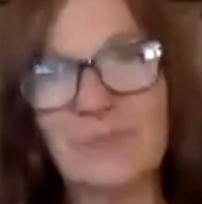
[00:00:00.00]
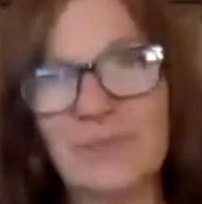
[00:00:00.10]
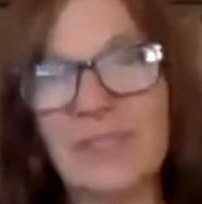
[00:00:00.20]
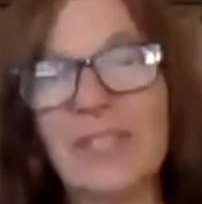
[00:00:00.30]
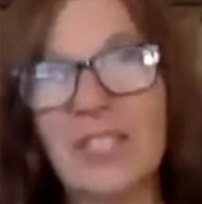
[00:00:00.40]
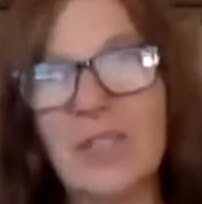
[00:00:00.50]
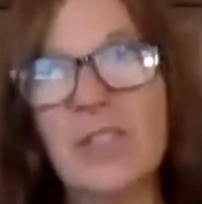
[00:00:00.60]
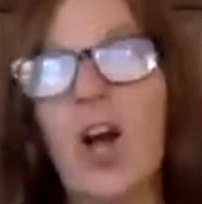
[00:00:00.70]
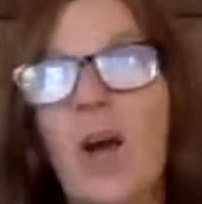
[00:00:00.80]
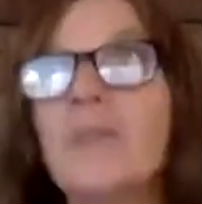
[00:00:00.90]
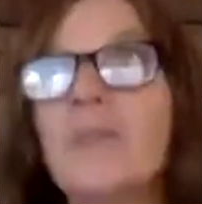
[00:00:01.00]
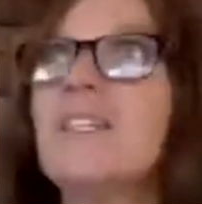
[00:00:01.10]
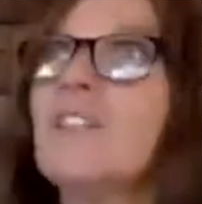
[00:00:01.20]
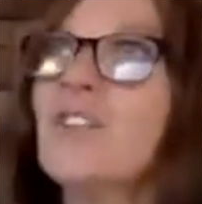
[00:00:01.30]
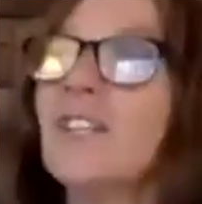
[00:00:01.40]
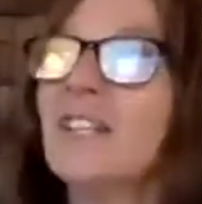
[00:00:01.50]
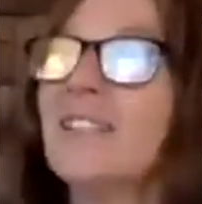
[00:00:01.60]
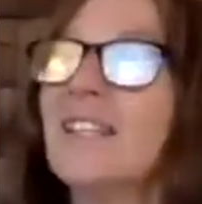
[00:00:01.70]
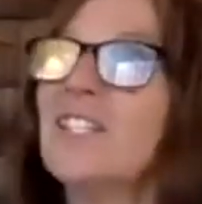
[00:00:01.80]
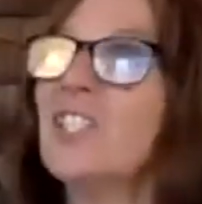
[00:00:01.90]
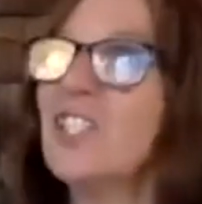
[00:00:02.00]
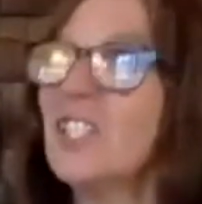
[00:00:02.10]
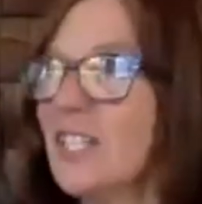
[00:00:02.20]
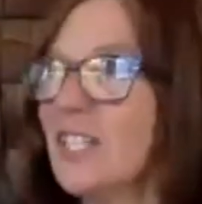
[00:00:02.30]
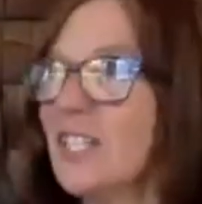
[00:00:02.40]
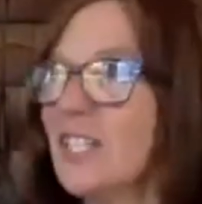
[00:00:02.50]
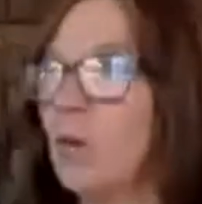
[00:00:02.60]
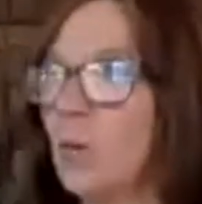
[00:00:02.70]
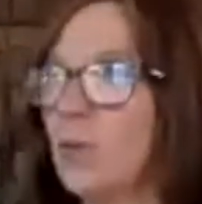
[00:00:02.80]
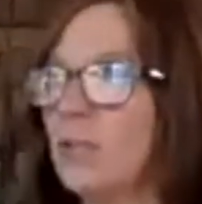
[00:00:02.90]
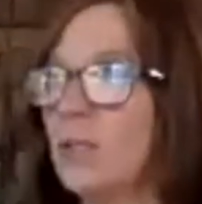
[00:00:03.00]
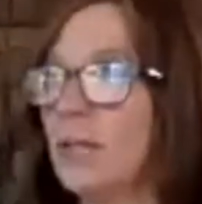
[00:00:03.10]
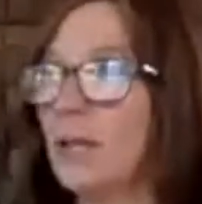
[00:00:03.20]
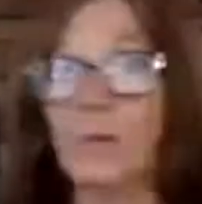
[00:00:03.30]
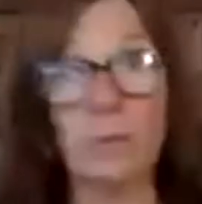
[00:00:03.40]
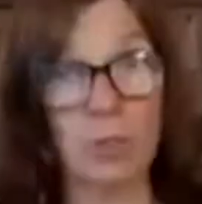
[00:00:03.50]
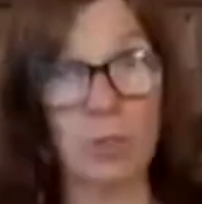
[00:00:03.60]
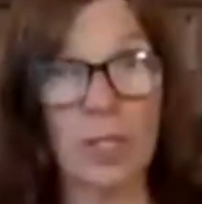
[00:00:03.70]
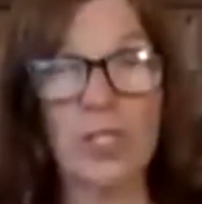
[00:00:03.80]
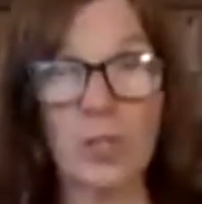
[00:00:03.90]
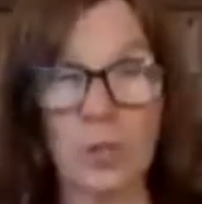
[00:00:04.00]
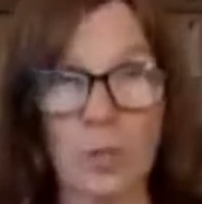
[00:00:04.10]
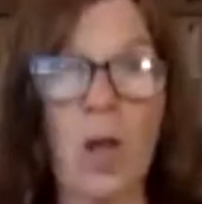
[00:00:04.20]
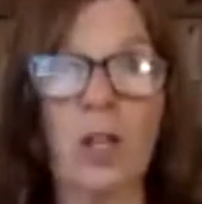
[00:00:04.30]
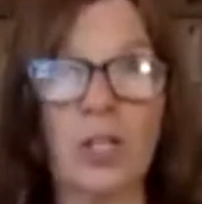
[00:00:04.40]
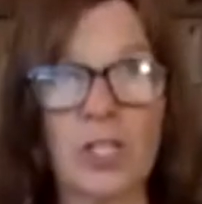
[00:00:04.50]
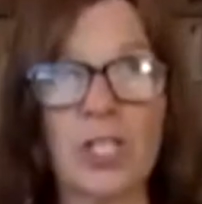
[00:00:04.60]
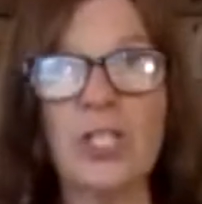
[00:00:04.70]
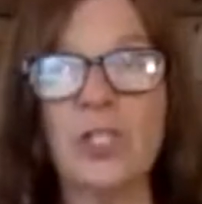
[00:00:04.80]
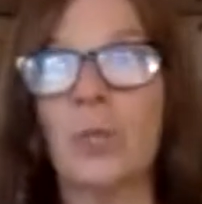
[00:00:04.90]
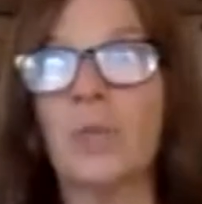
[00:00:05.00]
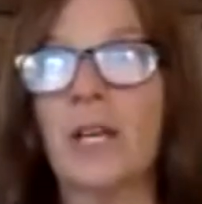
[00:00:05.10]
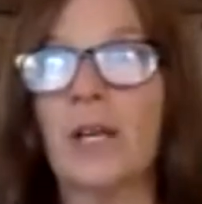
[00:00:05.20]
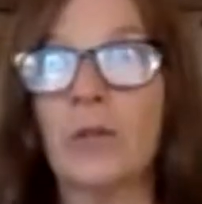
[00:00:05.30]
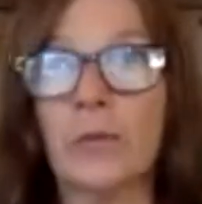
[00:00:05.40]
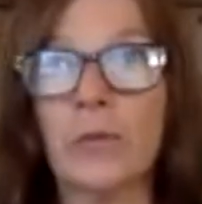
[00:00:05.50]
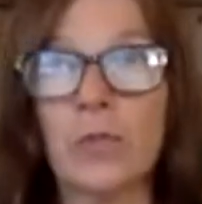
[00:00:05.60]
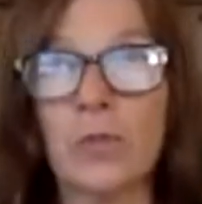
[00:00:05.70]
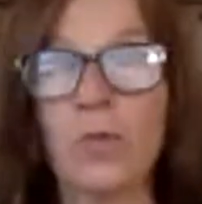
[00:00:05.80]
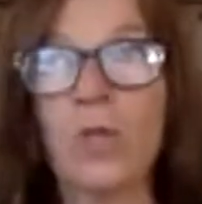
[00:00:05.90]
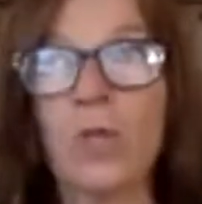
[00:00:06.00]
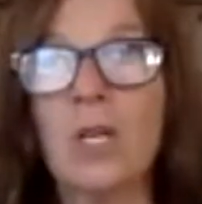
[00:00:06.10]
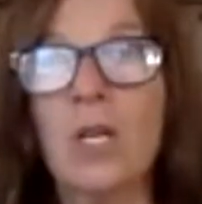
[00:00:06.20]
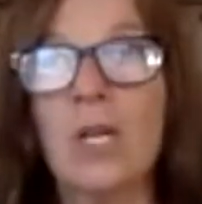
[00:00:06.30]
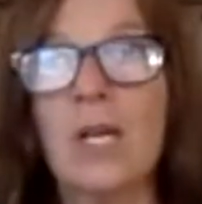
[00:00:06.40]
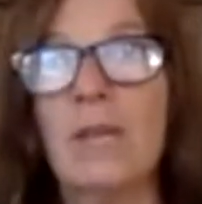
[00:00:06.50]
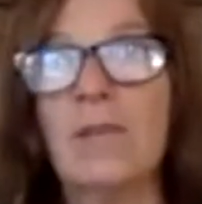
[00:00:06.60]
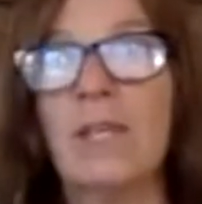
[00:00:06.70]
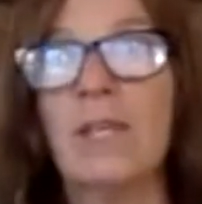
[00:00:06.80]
She was an opera singer, and then she got into herbology, and she opened a health food store, and then